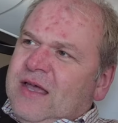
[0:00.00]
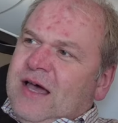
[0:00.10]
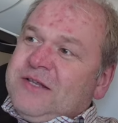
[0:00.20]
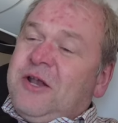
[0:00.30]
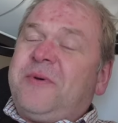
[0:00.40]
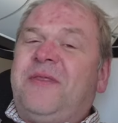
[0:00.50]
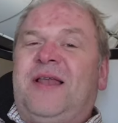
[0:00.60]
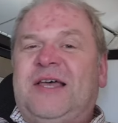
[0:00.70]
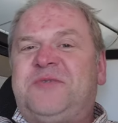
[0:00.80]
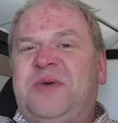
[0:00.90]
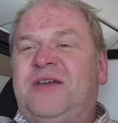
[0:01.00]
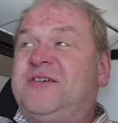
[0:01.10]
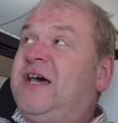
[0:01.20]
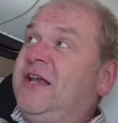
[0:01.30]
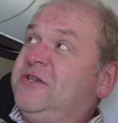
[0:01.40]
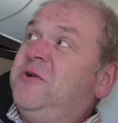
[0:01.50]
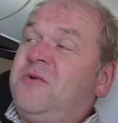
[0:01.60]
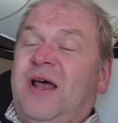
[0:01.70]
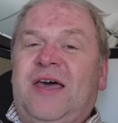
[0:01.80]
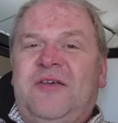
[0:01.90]
I don't know about the last bit because I do
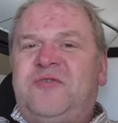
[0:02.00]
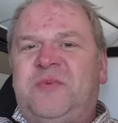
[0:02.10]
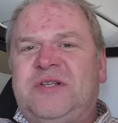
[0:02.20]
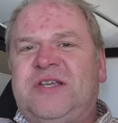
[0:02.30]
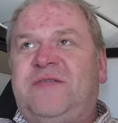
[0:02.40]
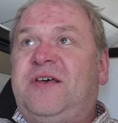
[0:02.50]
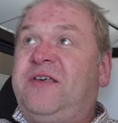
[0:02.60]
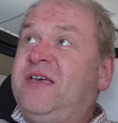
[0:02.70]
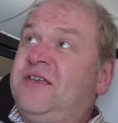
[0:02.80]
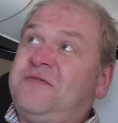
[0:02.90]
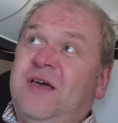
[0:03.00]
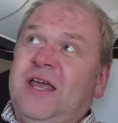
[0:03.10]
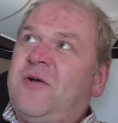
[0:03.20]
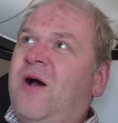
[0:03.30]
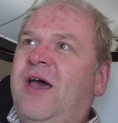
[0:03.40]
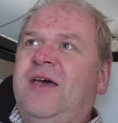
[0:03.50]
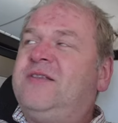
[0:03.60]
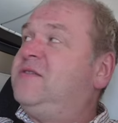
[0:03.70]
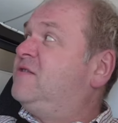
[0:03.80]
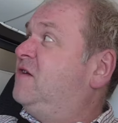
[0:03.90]
quite like the 777. I think it's fairly quiet,
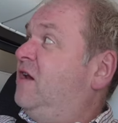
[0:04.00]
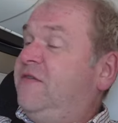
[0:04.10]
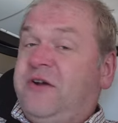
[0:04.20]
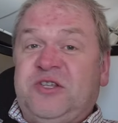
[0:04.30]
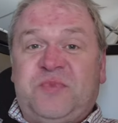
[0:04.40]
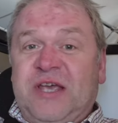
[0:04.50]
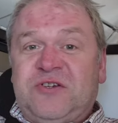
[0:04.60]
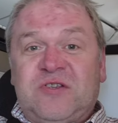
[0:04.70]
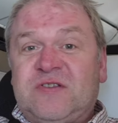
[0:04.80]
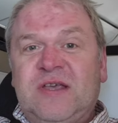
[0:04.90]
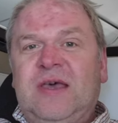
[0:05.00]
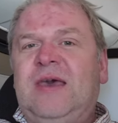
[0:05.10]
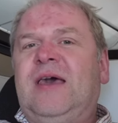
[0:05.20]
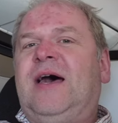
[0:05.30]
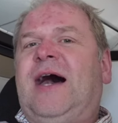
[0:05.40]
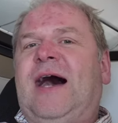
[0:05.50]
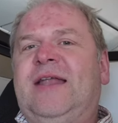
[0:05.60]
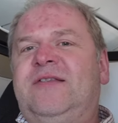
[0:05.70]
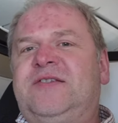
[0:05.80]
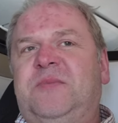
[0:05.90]
certainly very spacious,
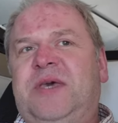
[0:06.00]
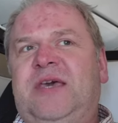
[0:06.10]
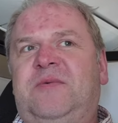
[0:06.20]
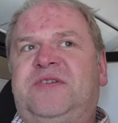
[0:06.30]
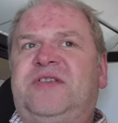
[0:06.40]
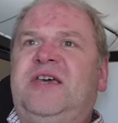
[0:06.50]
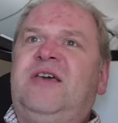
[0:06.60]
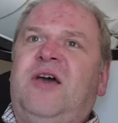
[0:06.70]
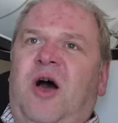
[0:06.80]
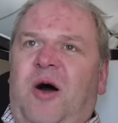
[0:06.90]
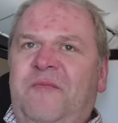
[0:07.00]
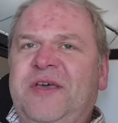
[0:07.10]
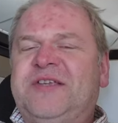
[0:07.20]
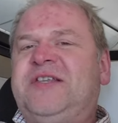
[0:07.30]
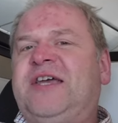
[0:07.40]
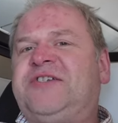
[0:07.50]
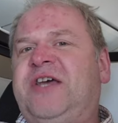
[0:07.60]
and to me it was the obvious next